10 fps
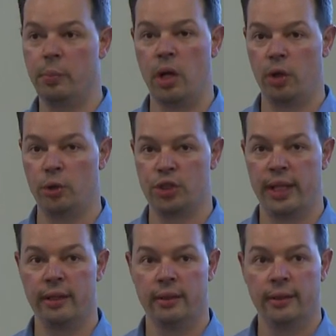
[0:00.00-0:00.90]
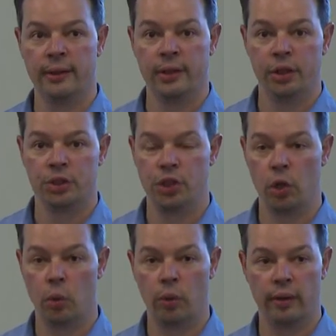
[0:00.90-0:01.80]
Paul Auger.
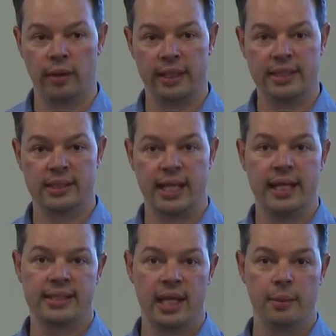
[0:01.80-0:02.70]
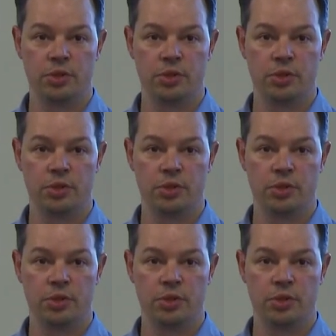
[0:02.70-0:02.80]
So, this case came